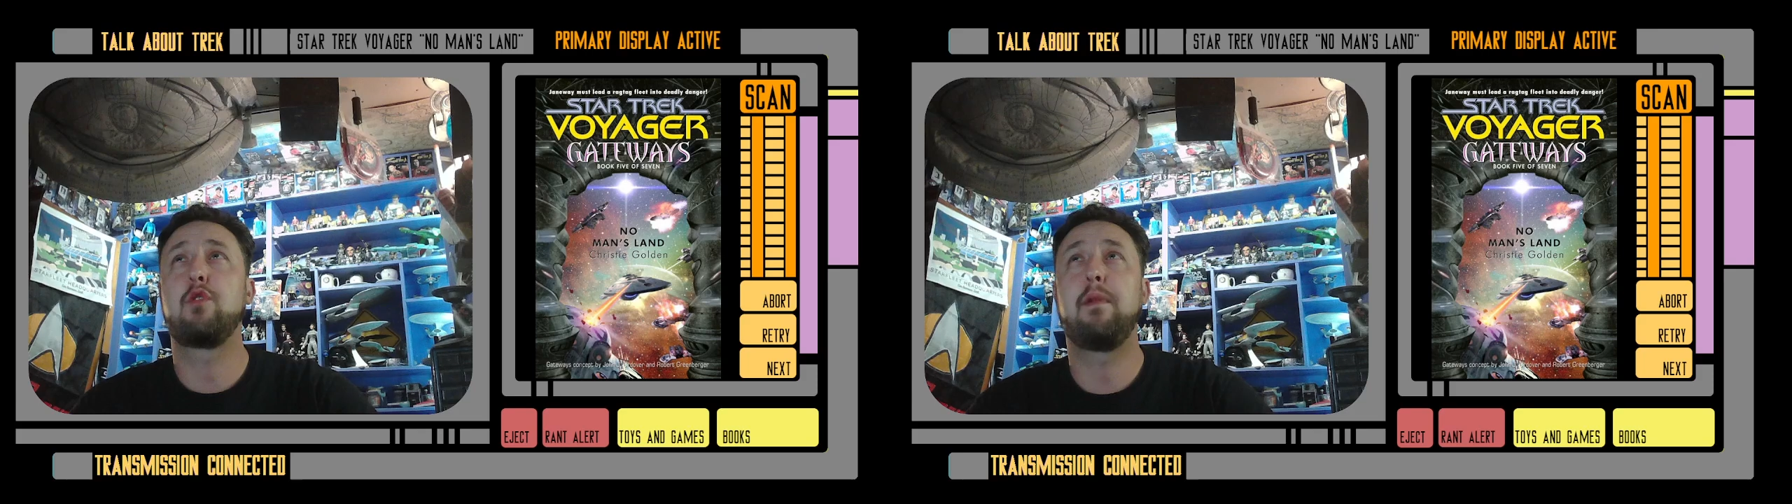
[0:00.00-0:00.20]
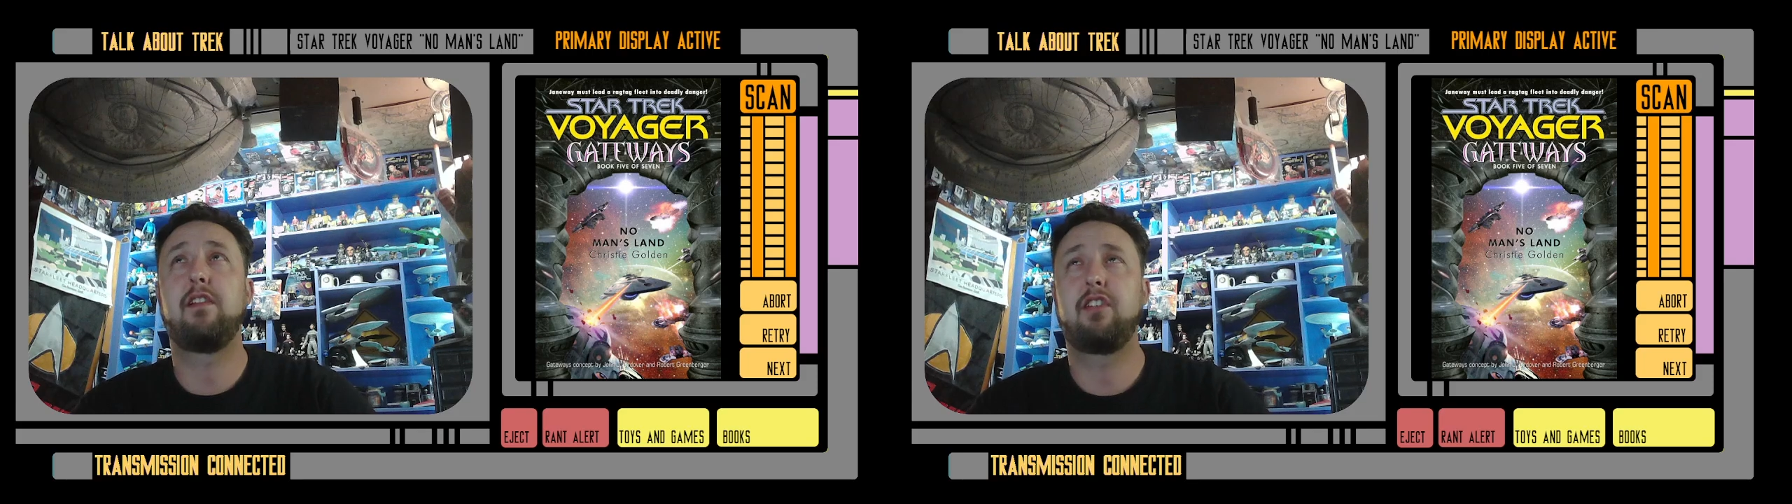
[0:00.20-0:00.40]

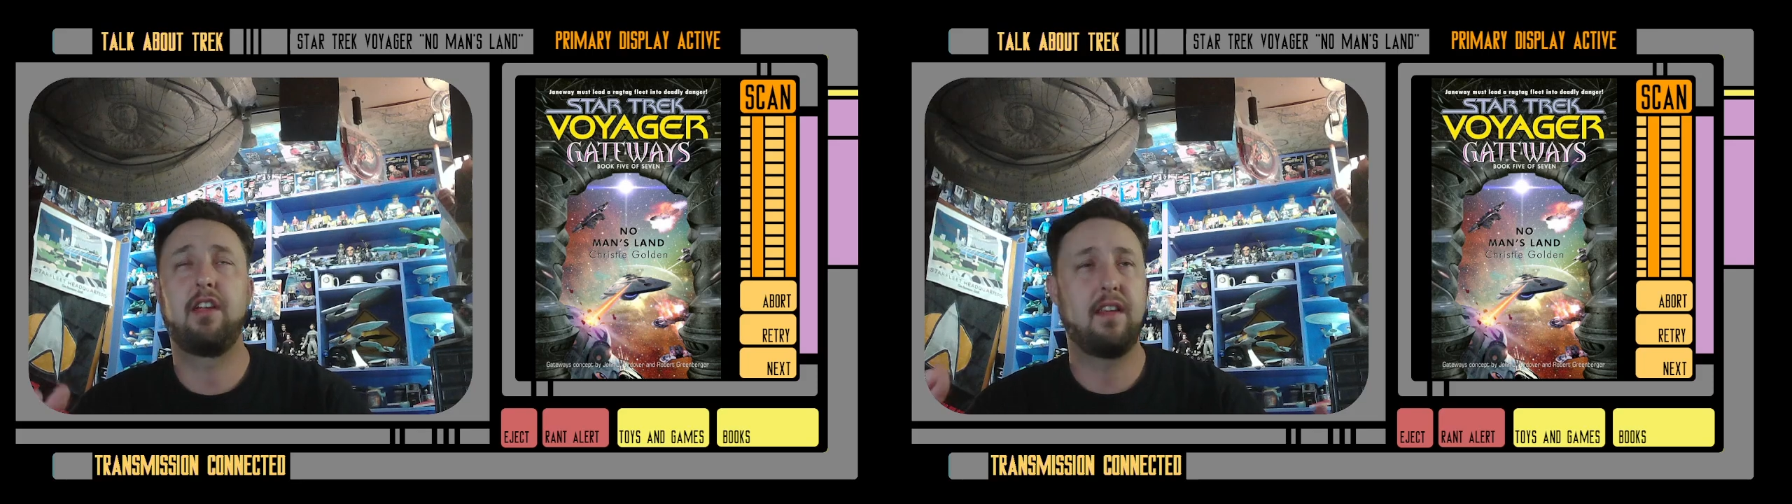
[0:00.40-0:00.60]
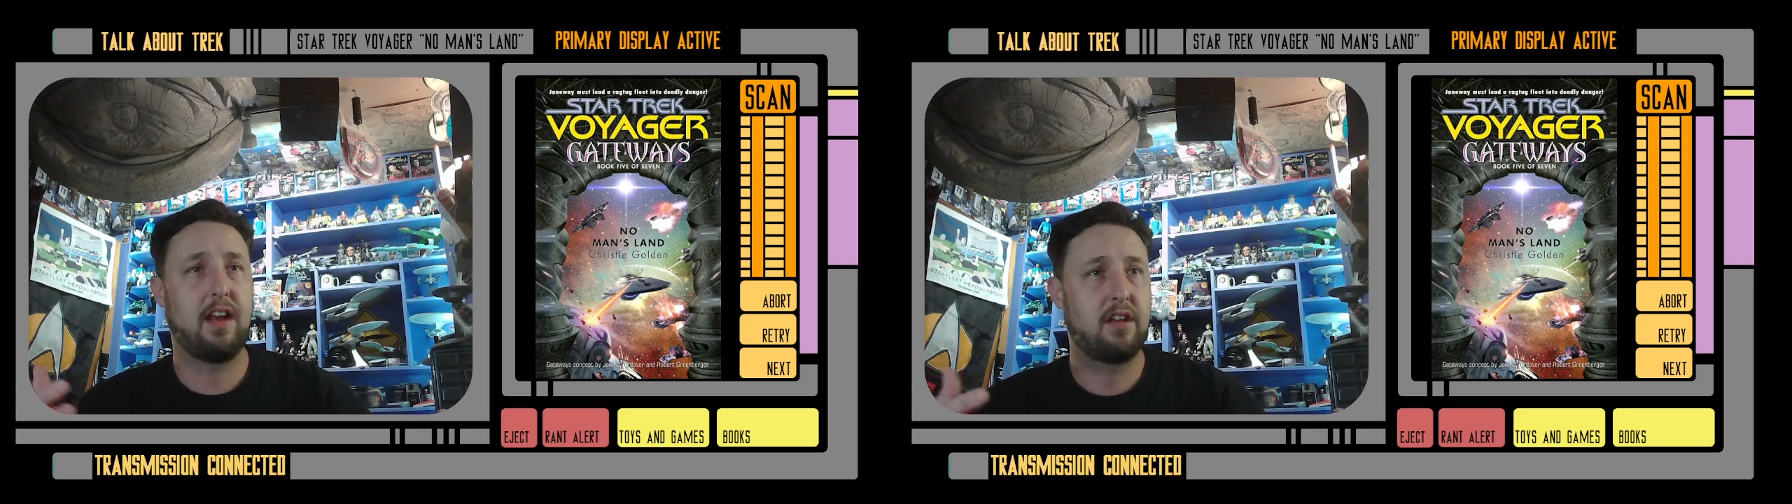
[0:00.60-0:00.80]
basically
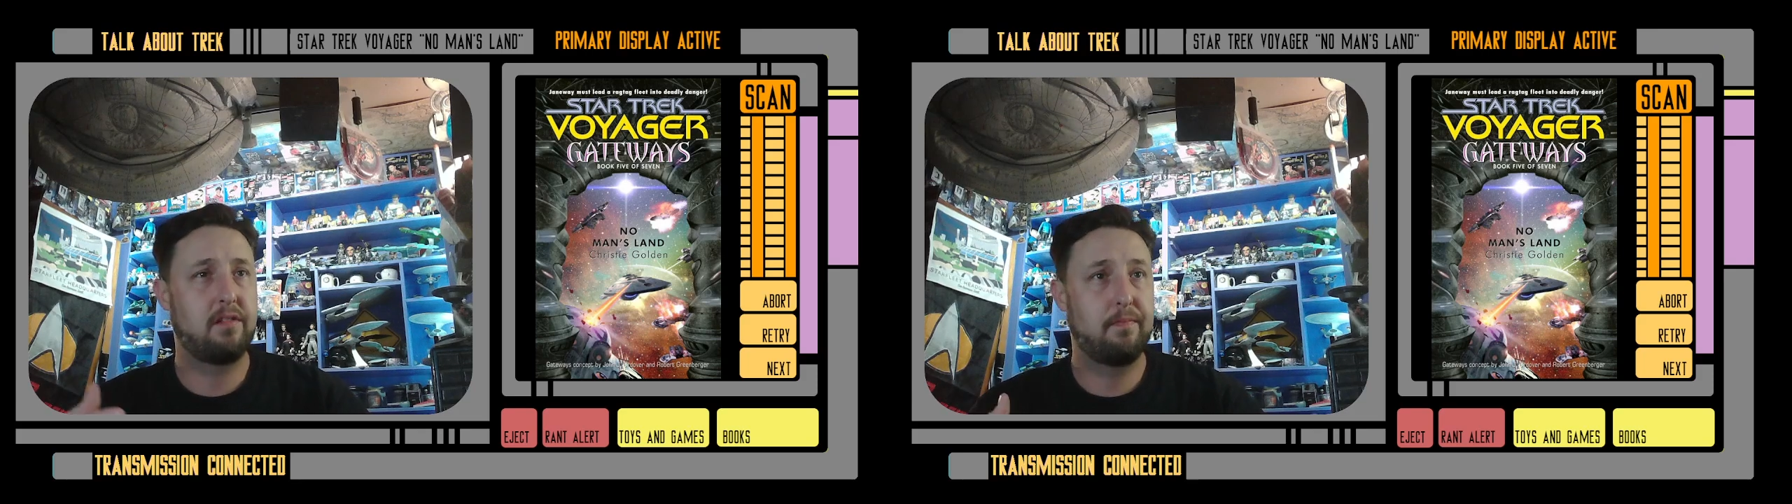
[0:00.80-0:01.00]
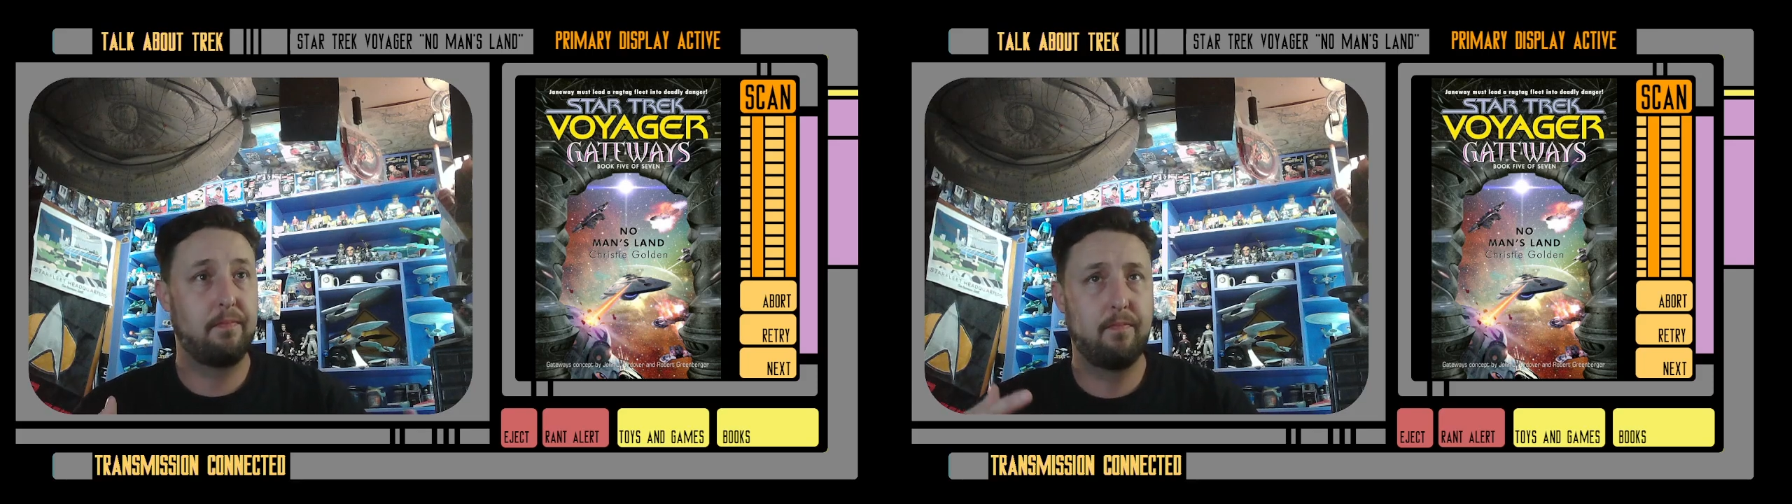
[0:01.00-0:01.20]
like
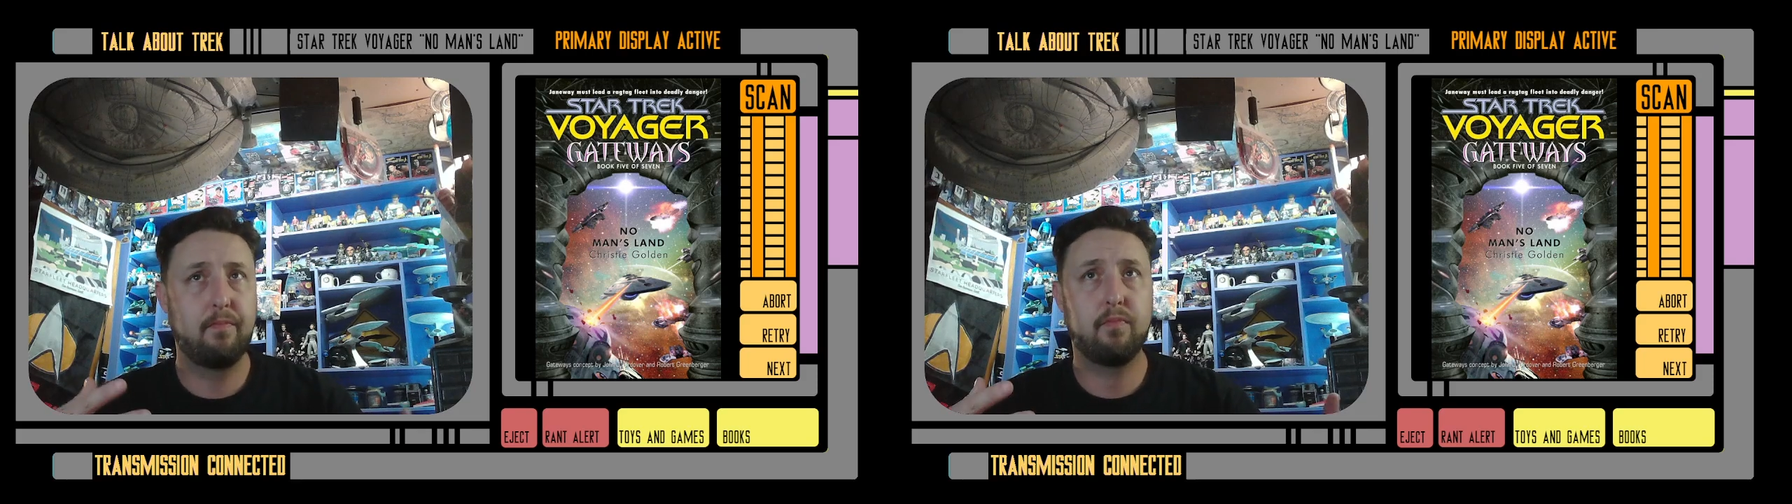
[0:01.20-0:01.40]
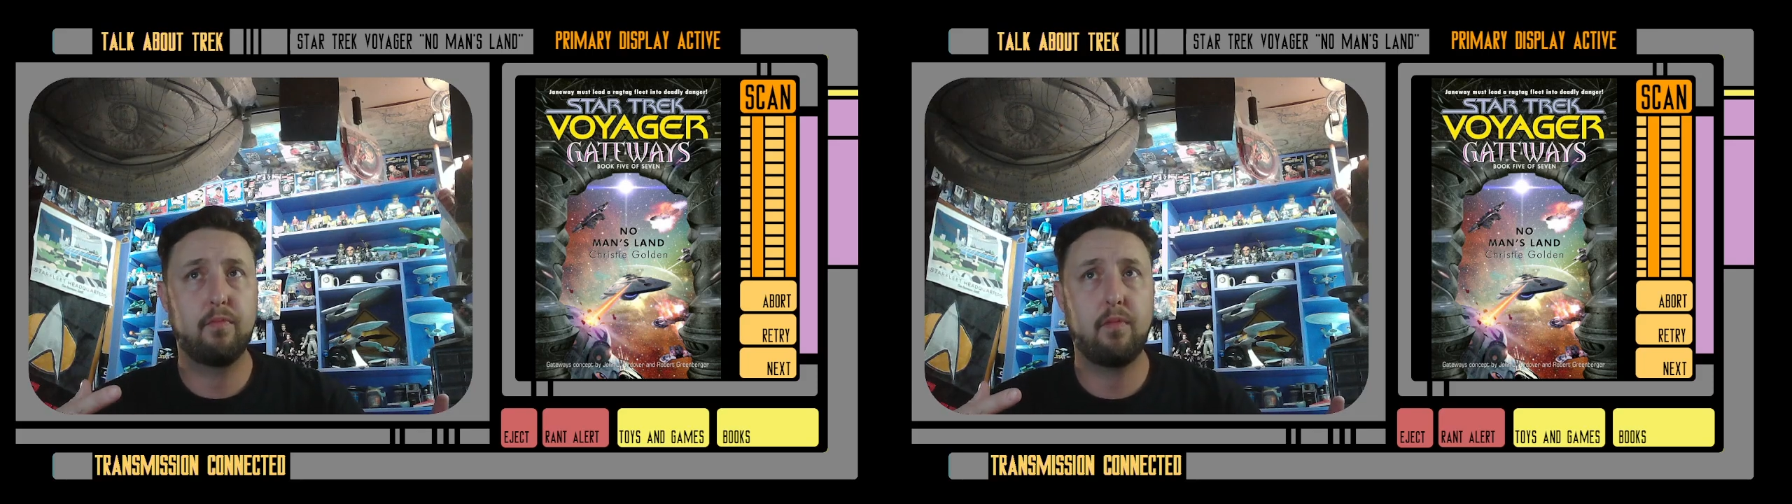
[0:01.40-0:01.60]

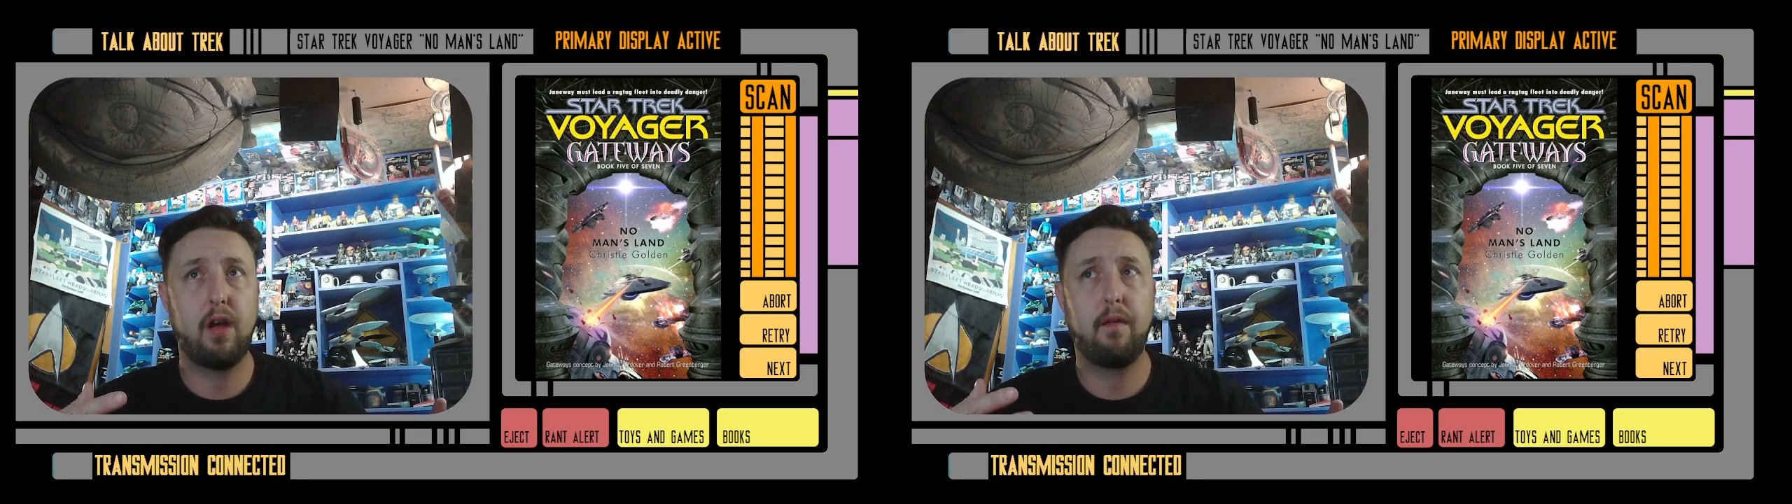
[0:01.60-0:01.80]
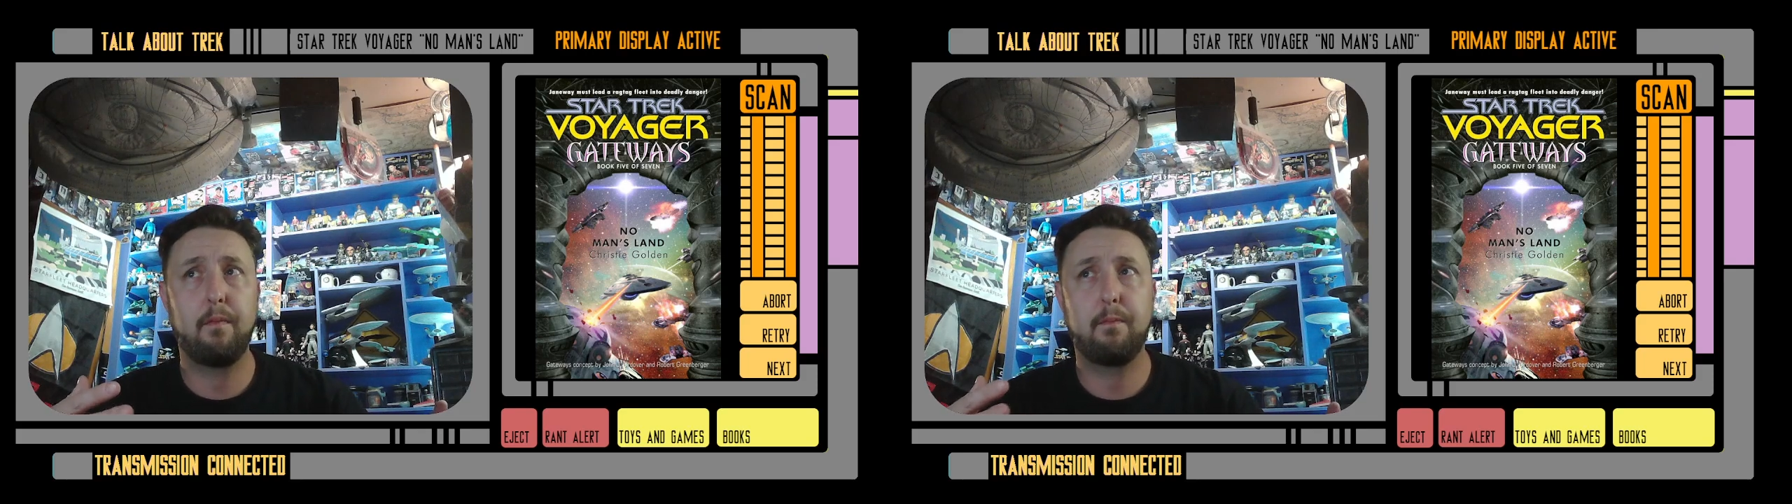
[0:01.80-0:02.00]
a